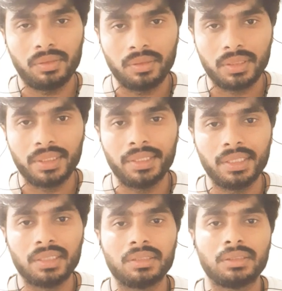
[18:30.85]
the
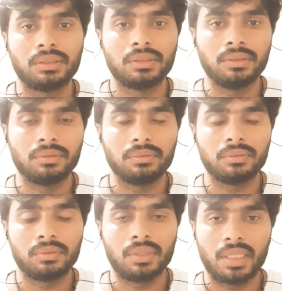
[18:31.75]
details
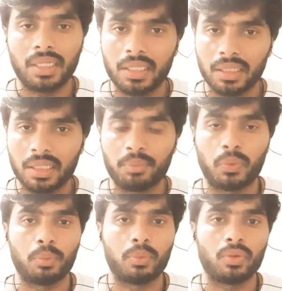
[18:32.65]
and come
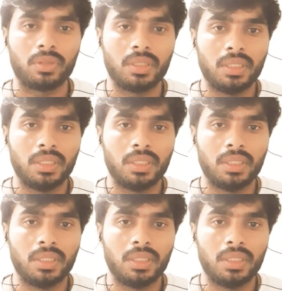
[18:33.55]
to abroad.